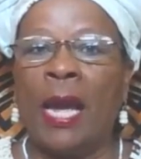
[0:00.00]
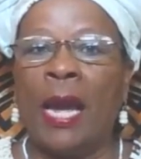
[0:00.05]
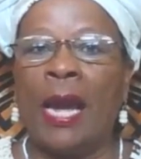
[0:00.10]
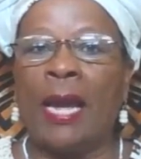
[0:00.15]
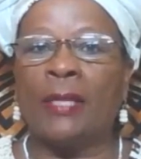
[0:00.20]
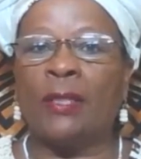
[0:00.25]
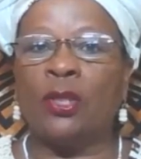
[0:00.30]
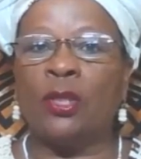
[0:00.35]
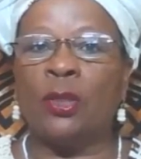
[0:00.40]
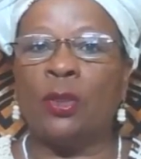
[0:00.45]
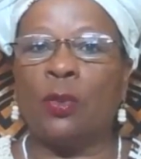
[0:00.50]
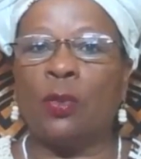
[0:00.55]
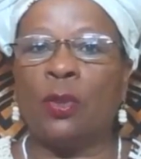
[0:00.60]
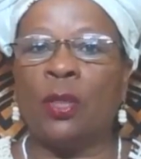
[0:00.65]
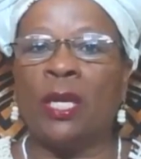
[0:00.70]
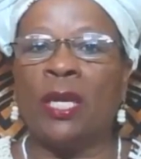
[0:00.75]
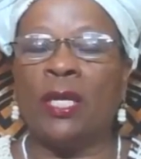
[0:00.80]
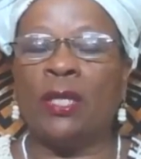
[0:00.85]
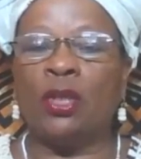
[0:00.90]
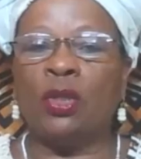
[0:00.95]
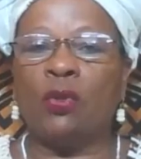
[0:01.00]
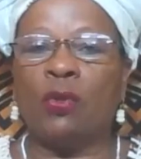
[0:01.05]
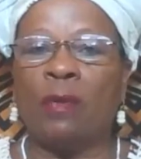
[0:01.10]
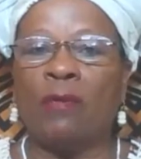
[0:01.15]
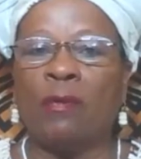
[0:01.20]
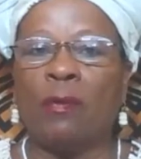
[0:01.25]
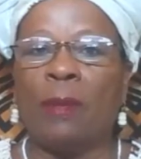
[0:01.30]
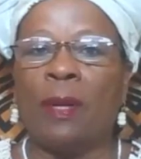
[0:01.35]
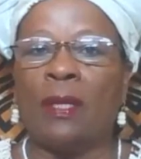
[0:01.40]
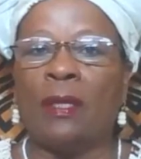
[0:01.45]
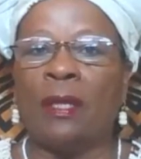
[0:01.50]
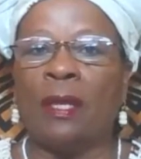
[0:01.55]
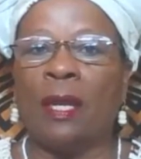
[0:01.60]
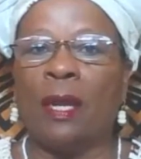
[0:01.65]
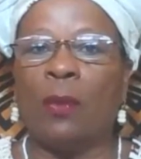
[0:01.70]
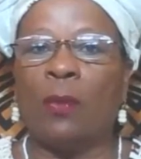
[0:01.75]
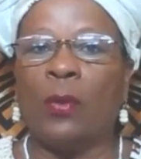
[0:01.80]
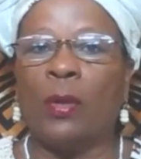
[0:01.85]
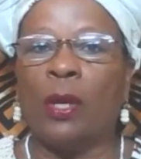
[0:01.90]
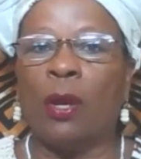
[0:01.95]
And so the history of
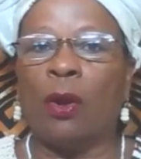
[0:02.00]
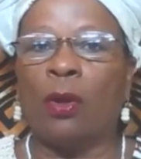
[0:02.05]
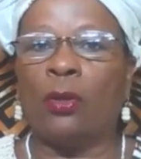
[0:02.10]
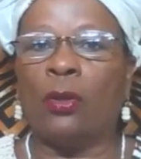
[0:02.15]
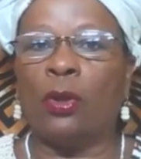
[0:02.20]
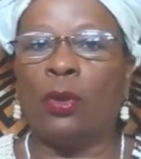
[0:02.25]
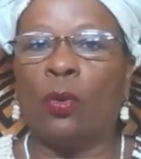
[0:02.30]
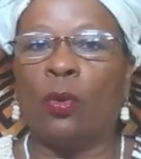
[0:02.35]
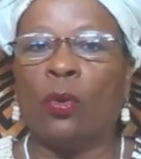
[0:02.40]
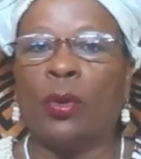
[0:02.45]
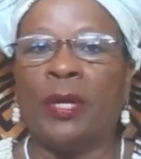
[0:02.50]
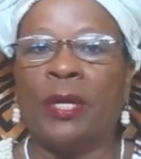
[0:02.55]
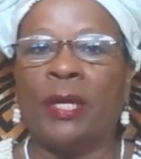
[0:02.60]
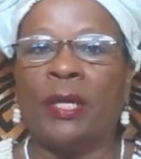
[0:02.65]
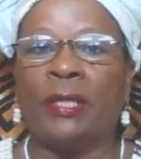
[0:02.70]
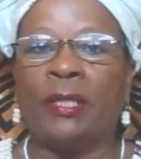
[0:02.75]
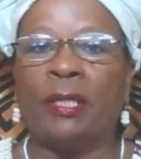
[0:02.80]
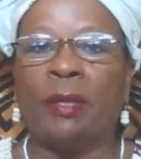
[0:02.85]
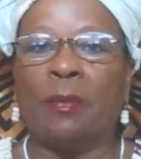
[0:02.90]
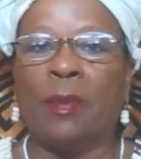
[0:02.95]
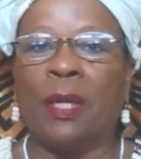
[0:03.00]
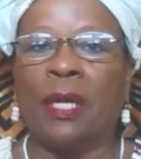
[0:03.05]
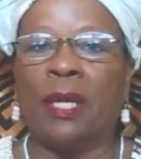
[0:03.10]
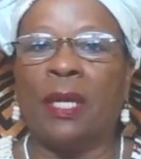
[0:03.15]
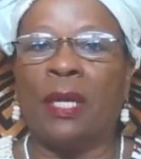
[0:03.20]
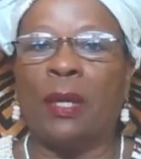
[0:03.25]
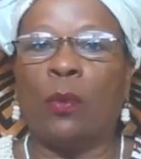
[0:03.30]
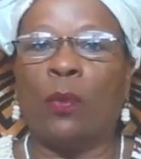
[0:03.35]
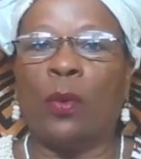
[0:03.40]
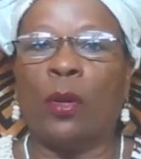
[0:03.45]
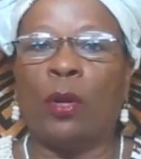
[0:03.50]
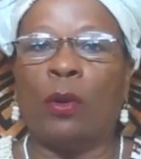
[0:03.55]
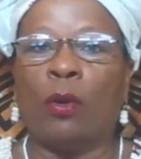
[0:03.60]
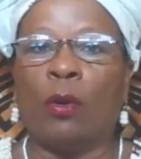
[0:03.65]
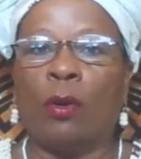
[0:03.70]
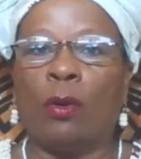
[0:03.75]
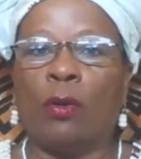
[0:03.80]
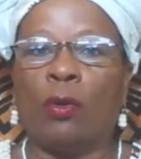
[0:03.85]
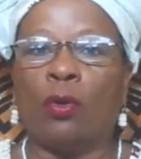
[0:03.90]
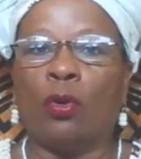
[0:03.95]
Obatala, we all know, is the beginning where
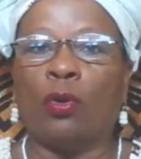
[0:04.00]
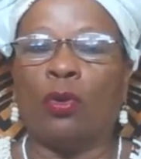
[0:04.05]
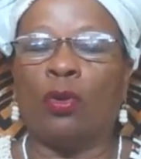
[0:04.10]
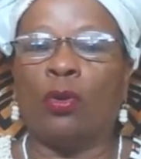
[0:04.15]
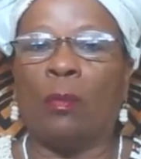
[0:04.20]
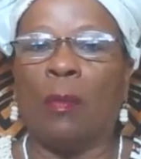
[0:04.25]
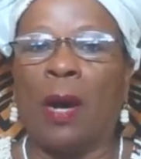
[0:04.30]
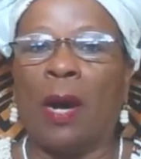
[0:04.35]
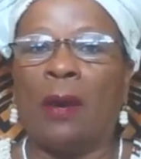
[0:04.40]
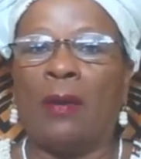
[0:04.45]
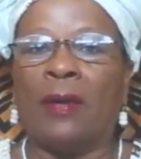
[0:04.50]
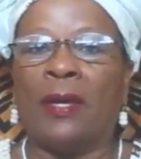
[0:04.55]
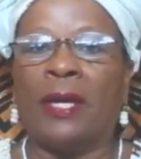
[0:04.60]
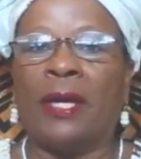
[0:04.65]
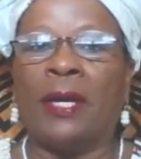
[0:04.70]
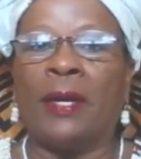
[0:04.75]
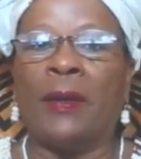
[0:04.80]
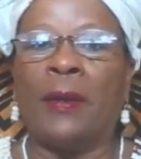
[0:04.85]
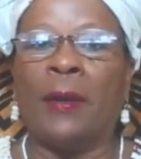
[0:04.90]
Olodumare